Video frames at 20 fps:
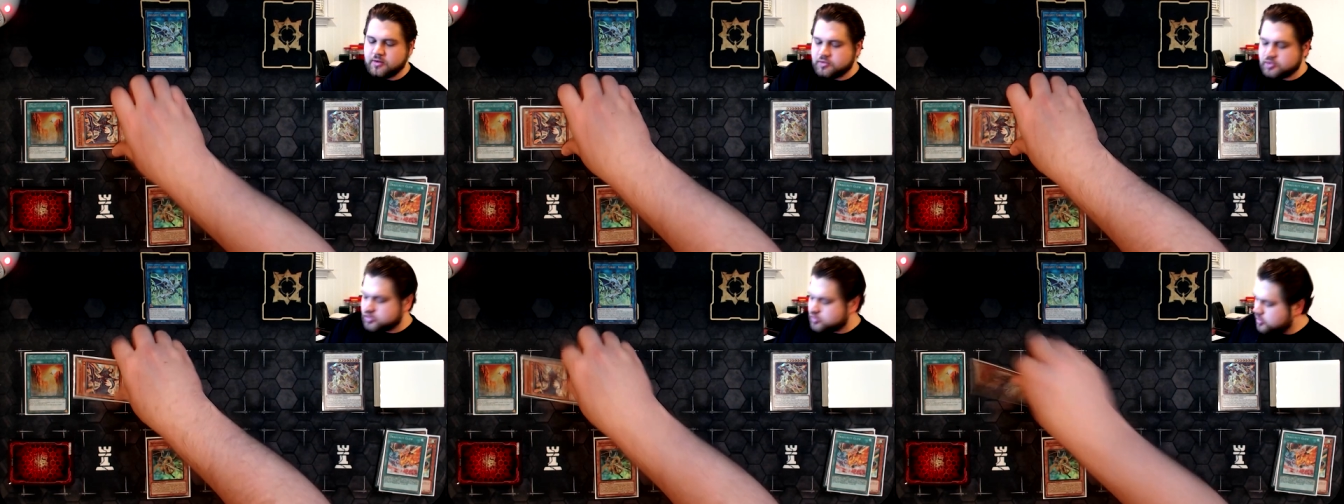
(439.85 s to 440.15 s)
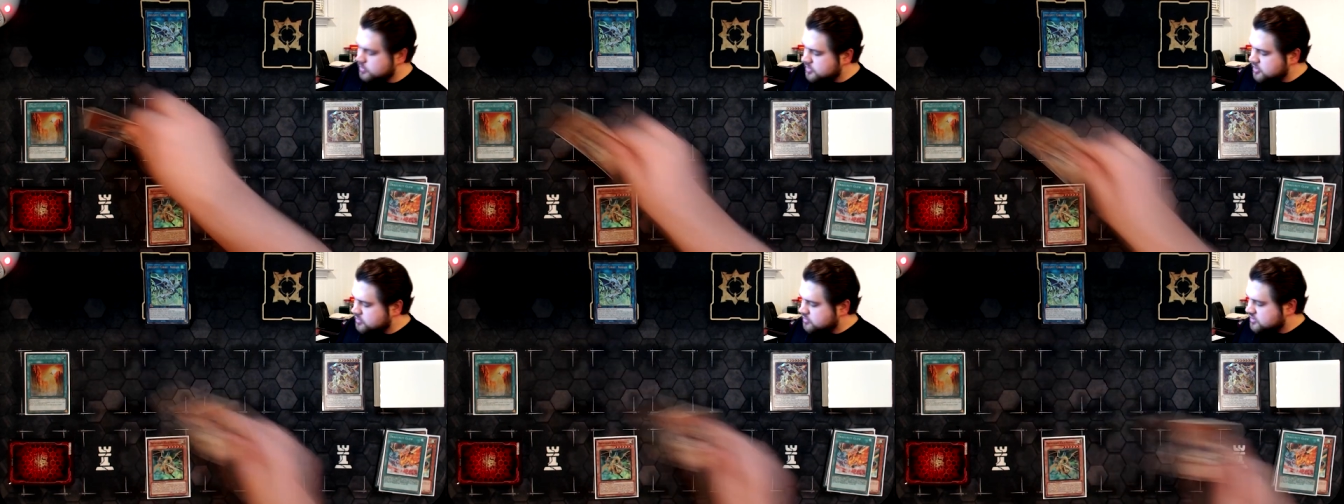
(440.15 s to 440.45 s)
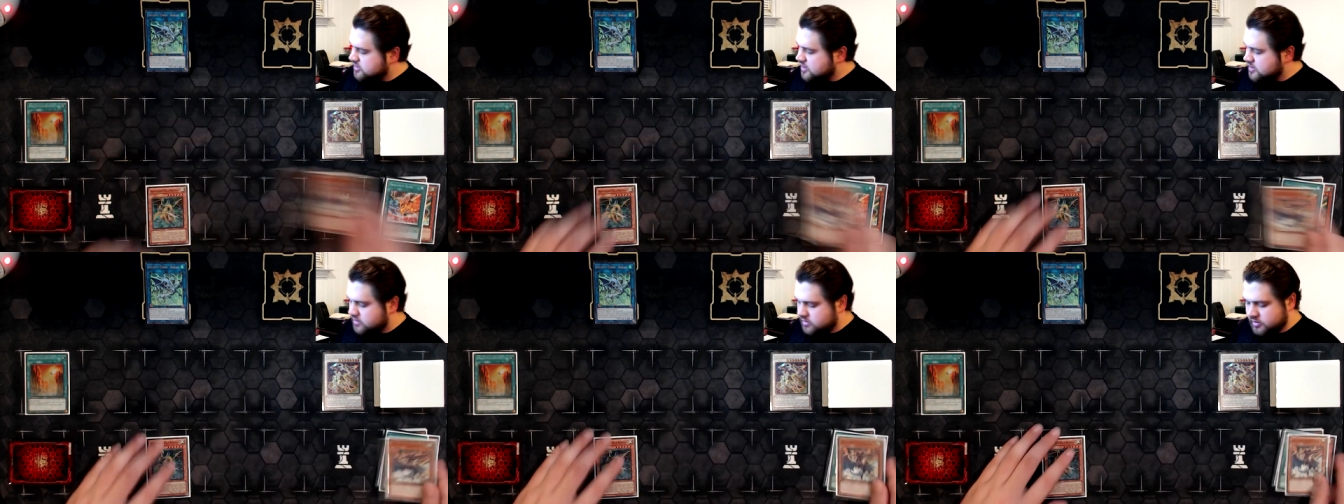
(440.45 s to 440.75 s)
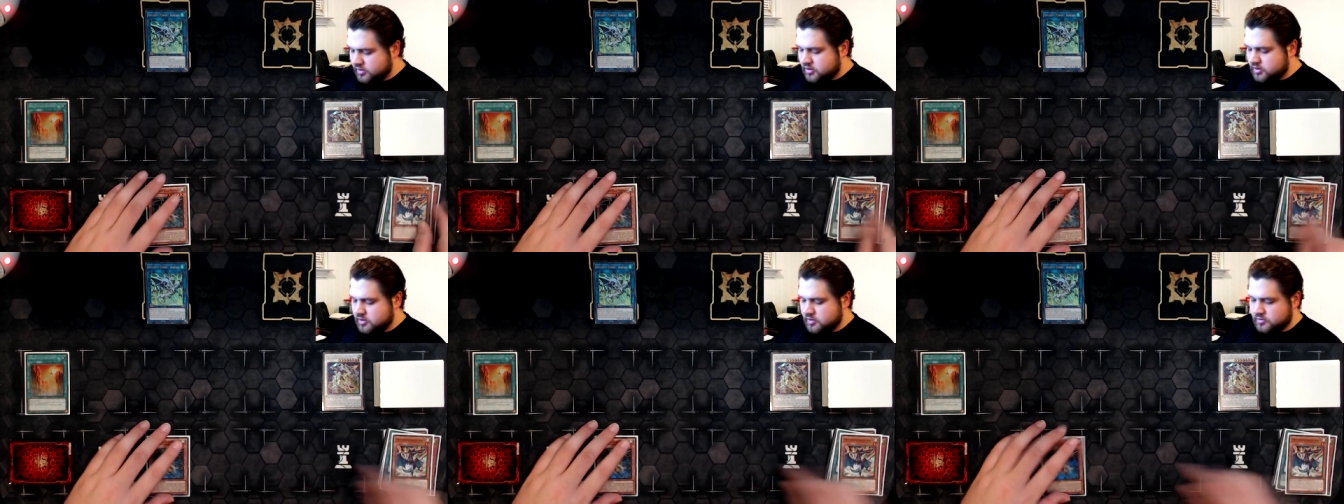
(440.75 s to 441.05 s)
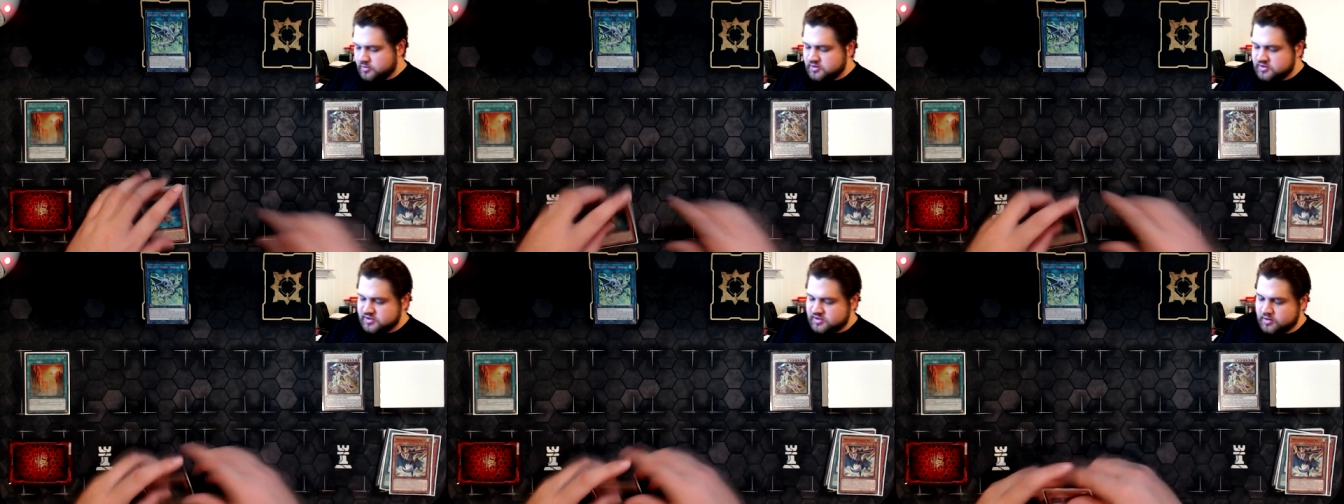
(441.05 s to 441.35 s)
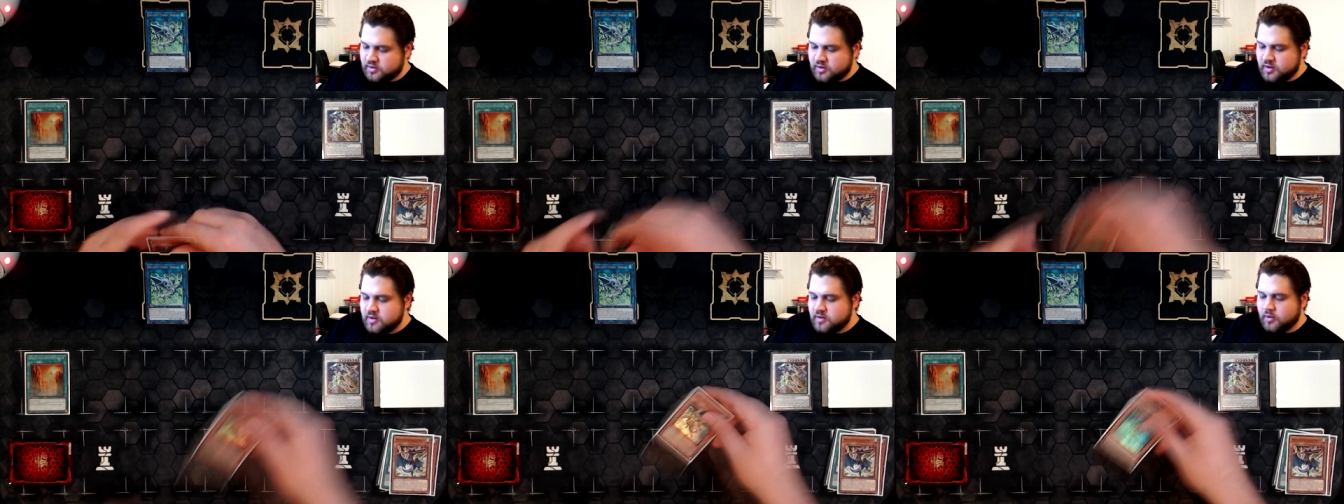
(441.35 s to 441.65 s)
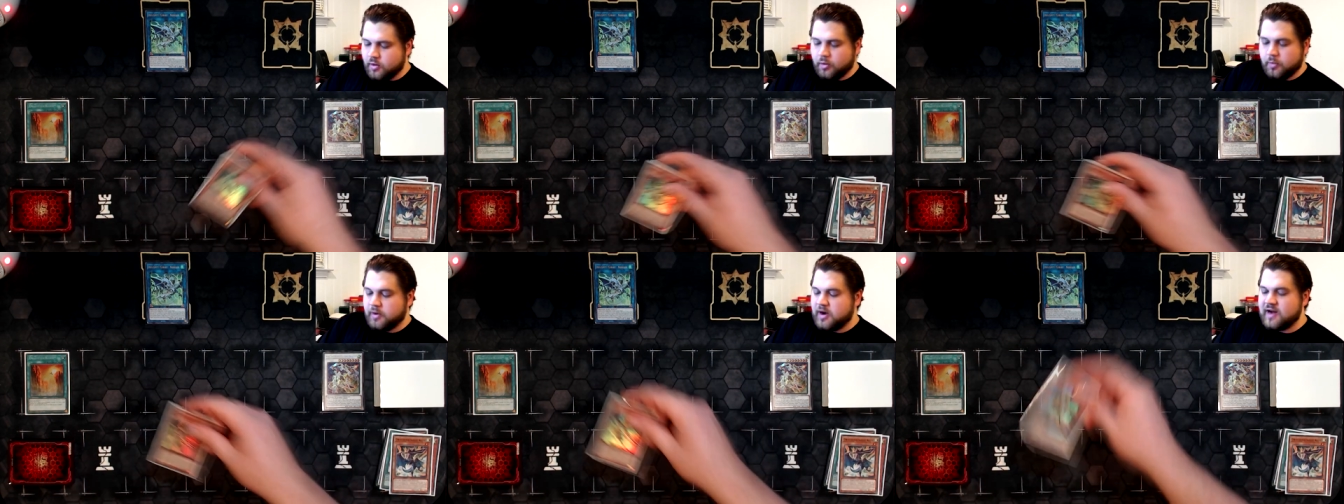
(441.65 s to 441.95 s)
and then you tribute the Couse,
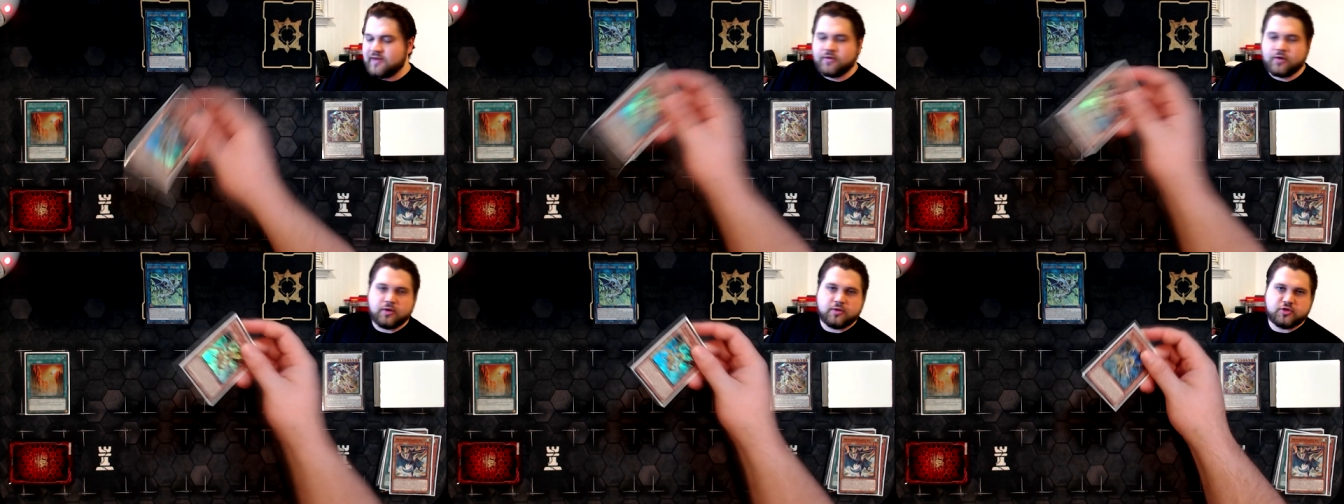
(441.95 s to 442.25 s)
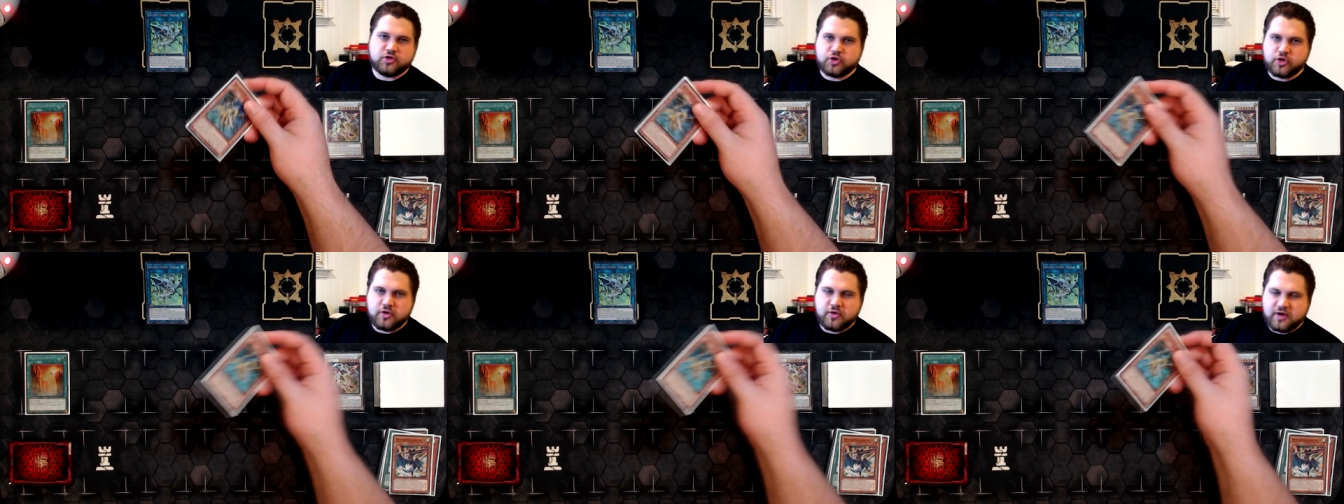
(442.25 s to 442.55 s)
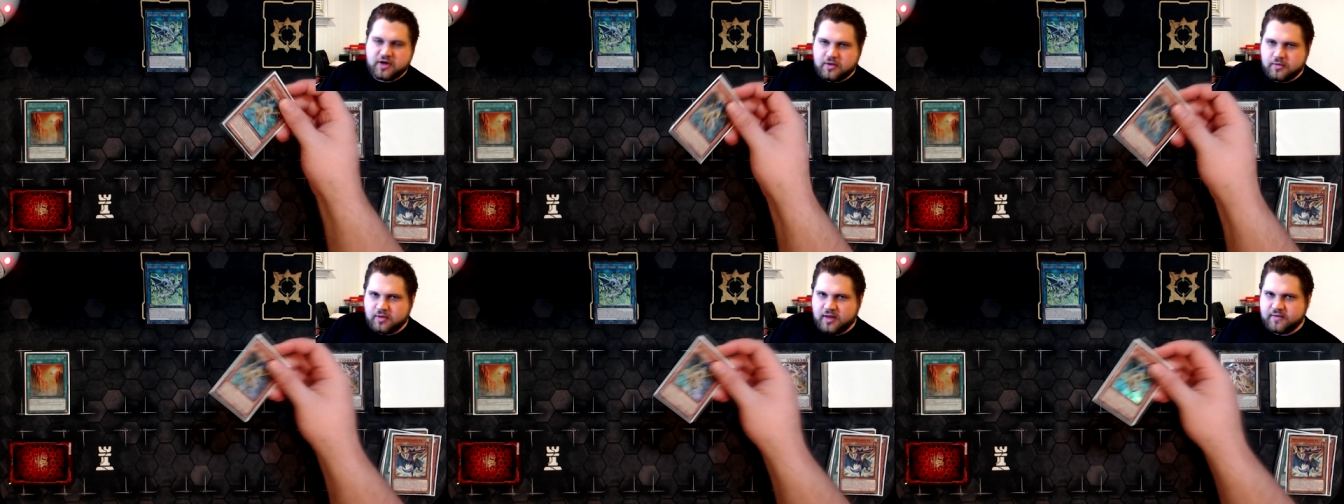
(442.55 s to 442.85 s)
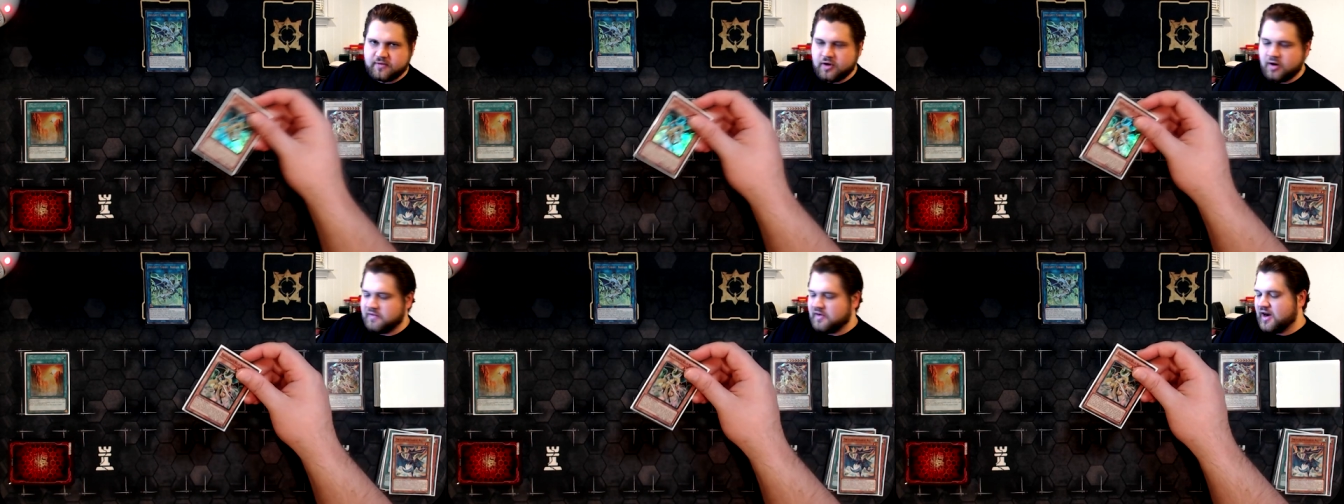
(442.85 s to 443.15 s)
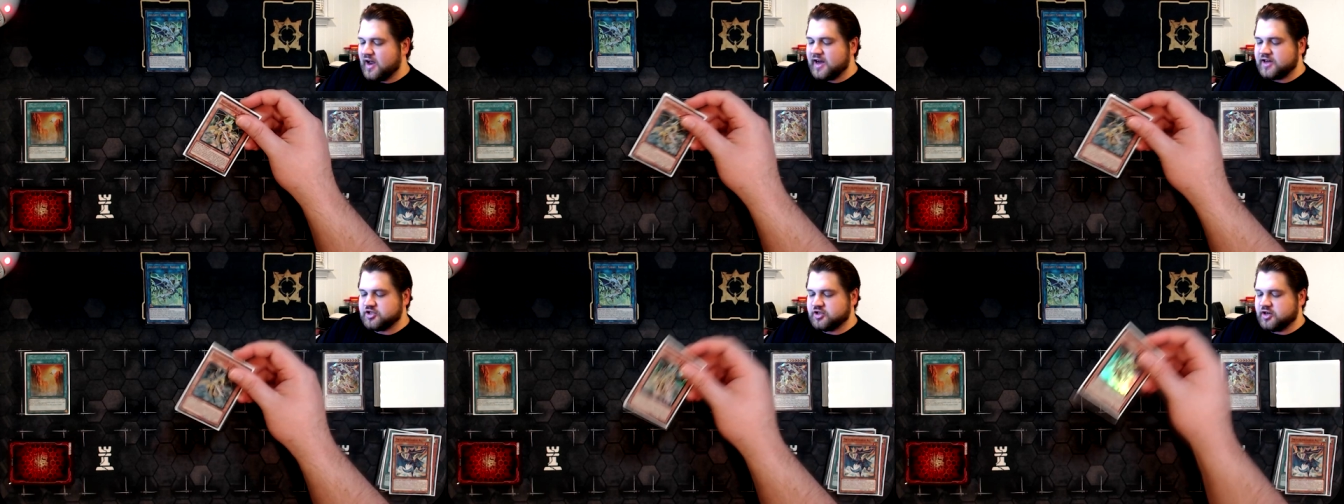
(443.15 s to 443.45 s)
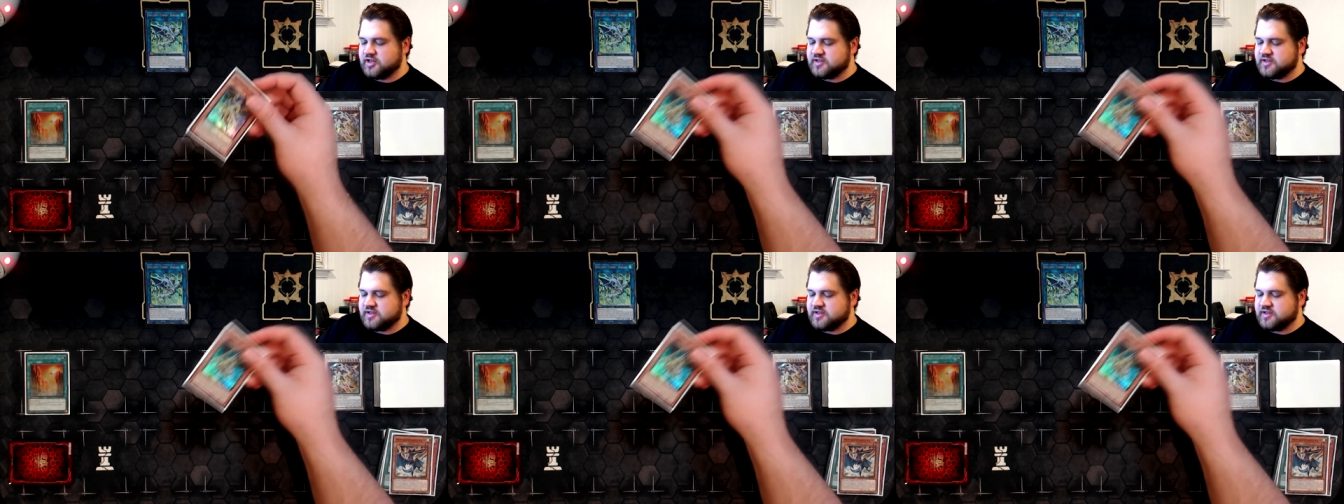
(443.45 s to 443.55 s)
or whatever Dragunity you left over.